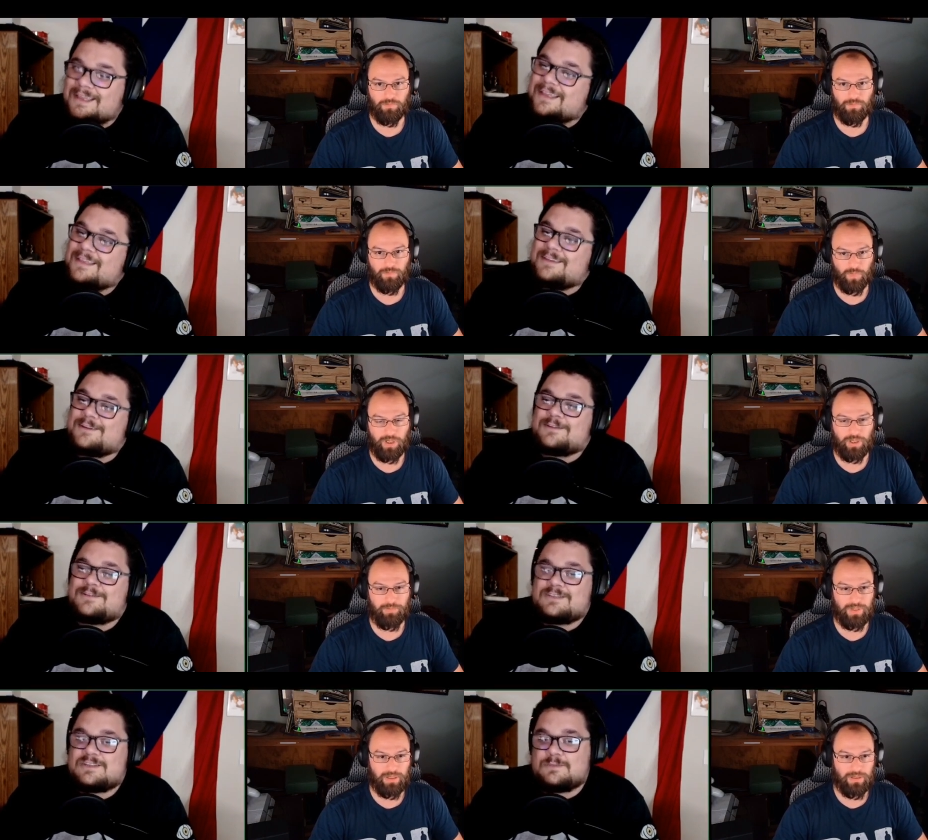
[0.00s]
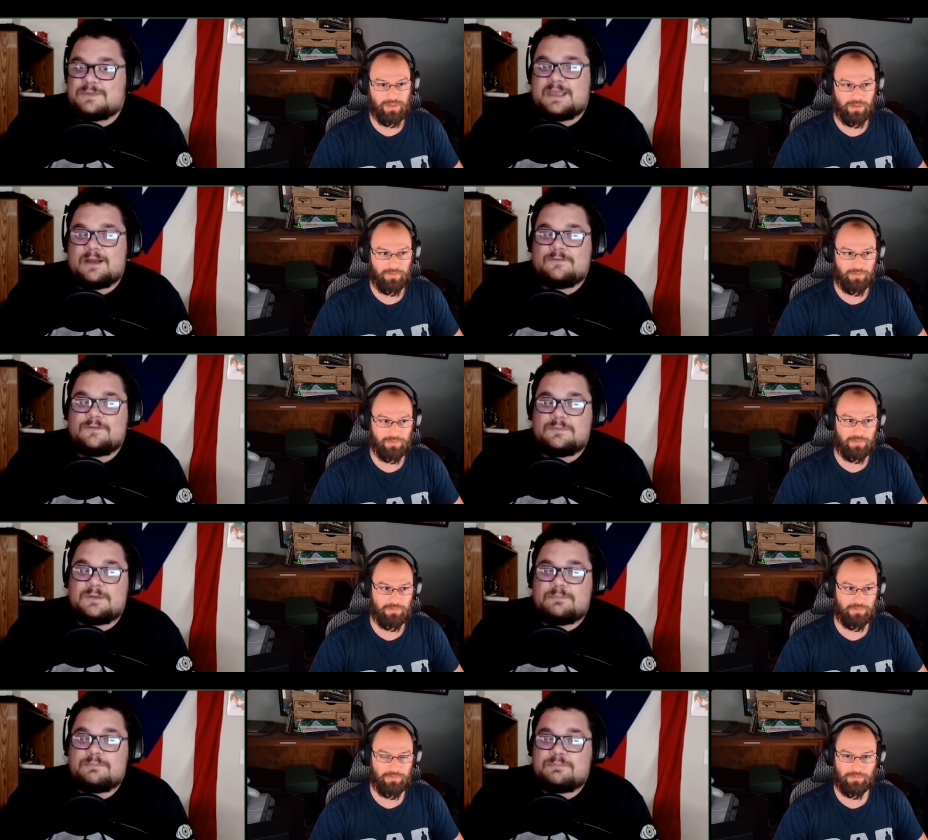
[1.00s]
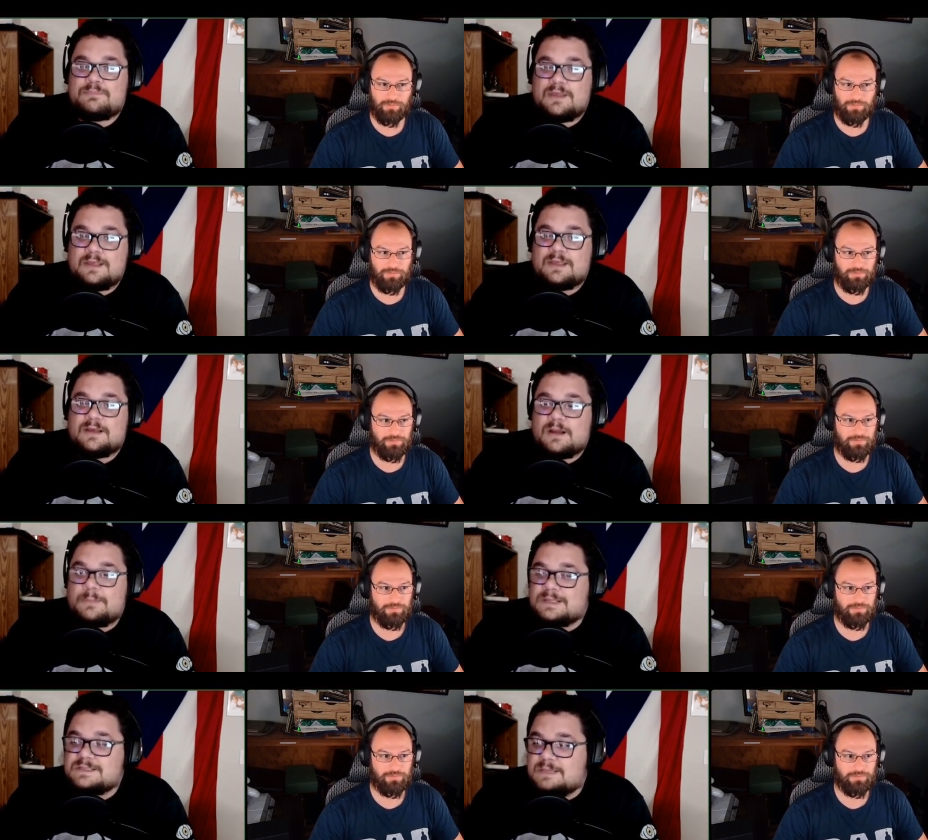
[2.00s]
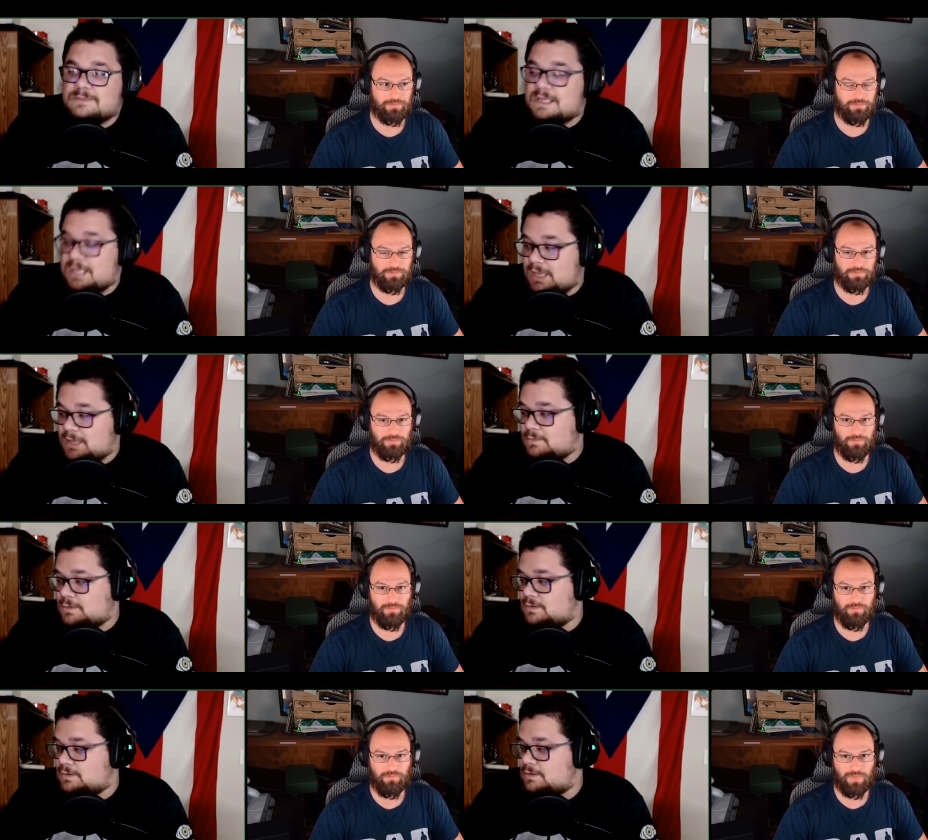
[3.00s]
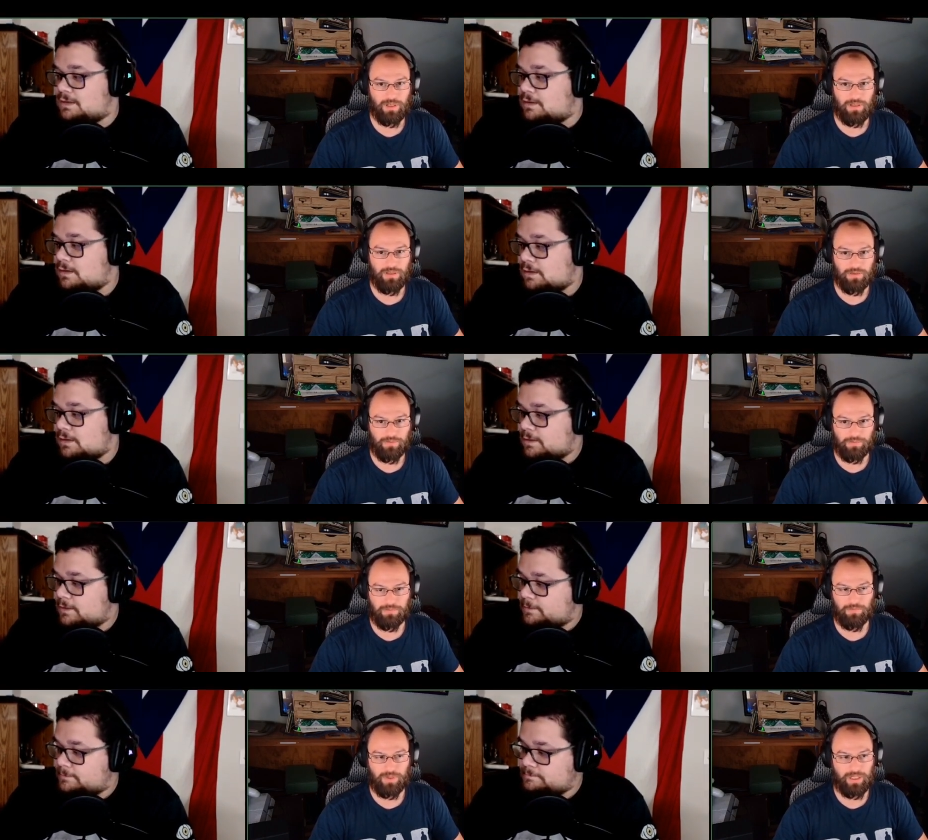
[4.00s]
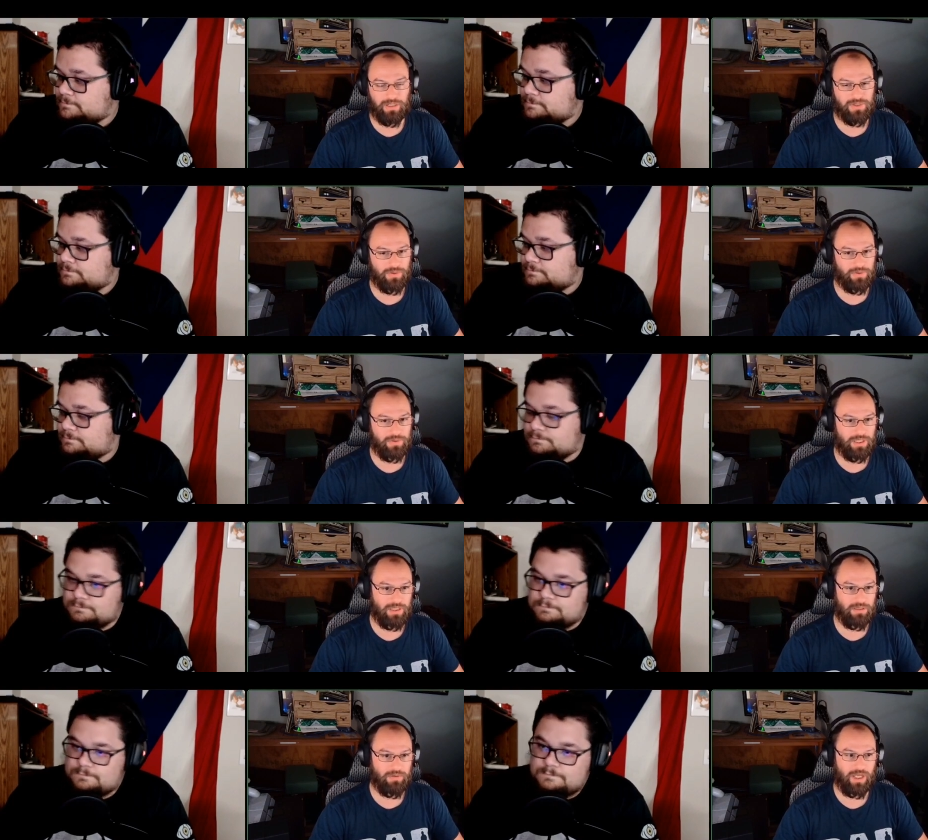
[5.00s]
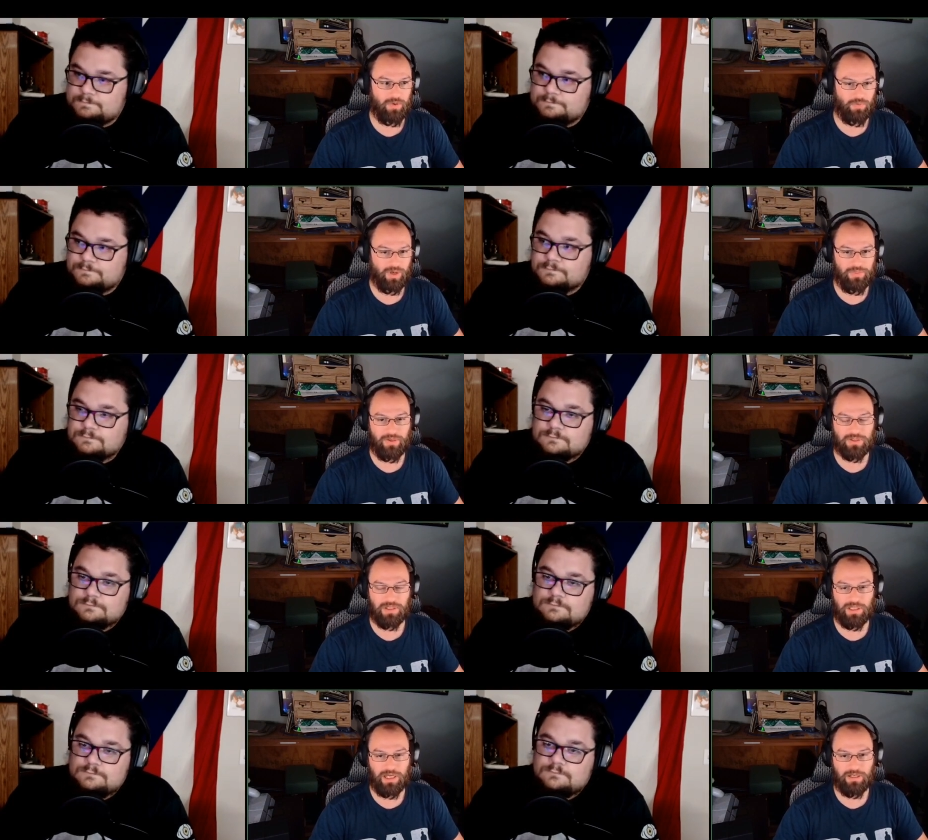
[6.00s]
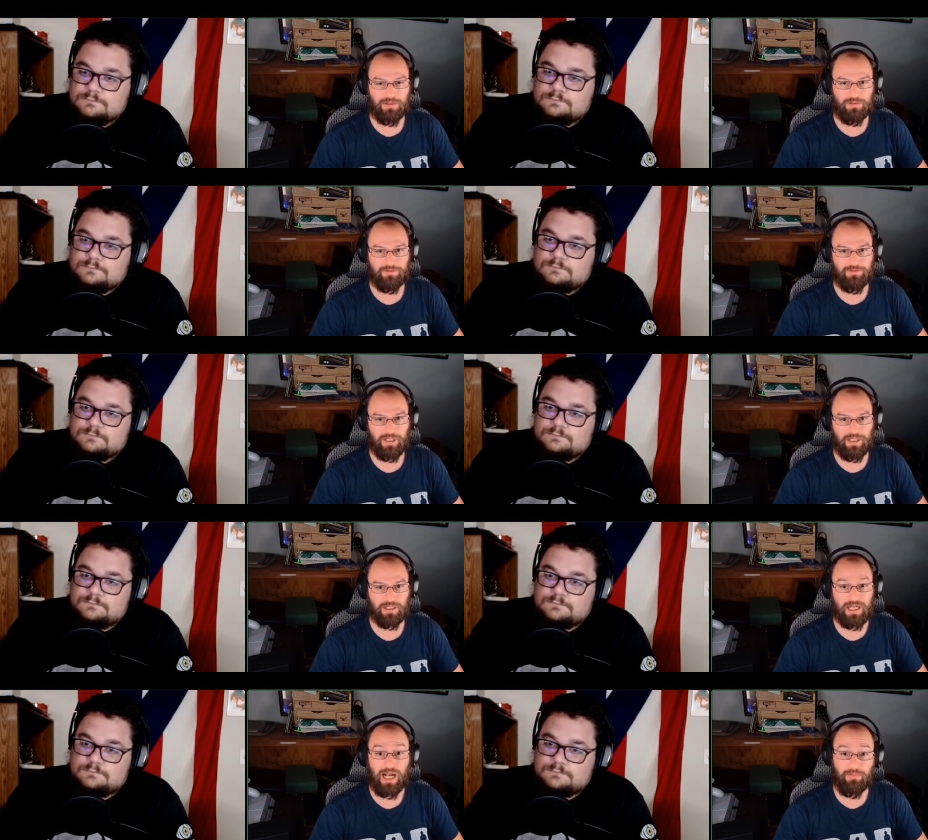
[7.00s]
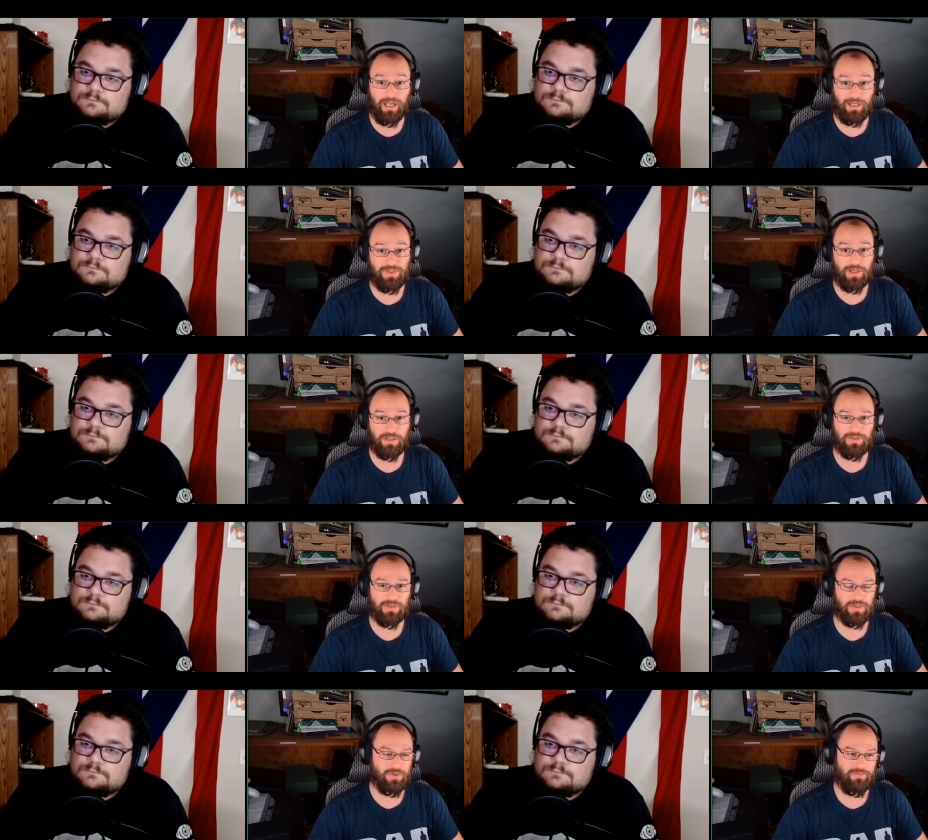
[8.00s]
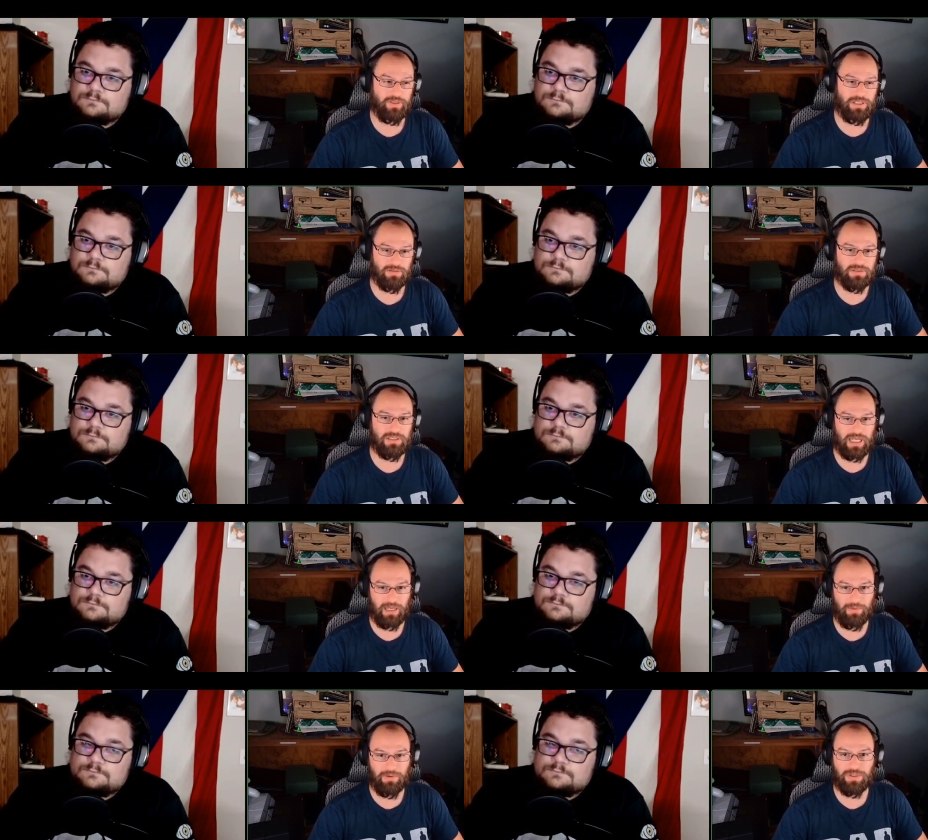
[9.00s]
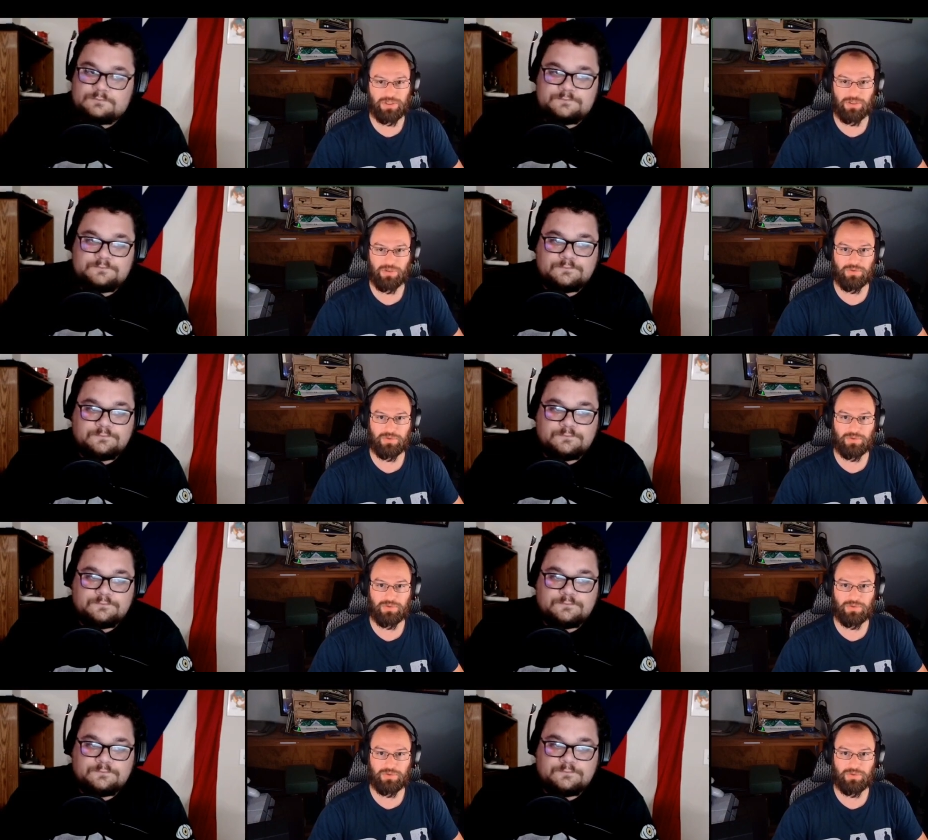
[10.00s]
Speaker 1: So you right. know you just have to be careful and be thinking a couple of steps ahead when you're doing it.
Speaker 2: Right. So in in red, there's a lot of uh, combat draws. So if it deals damage to